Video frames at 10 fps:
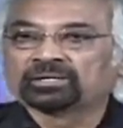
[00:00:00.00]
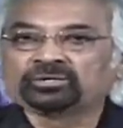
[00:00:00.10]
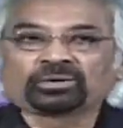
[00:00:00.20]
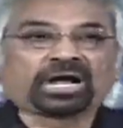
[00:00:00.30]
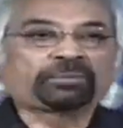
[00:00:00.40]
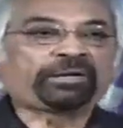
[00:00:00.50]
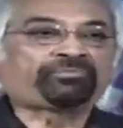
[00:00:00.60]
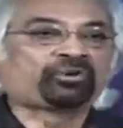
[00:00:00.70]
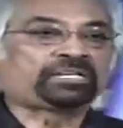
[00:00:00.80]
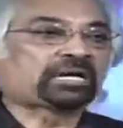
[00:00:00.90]
You can't pay
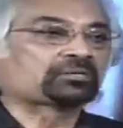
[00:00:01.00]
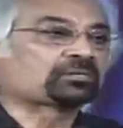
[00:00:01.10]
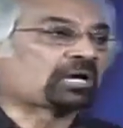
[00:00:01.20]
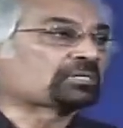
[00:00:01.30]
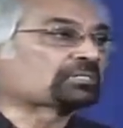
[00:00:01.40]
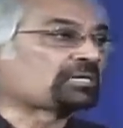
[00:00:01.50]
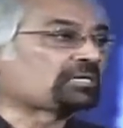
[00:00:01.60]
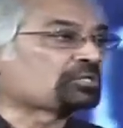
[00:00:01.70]
$40,000 a year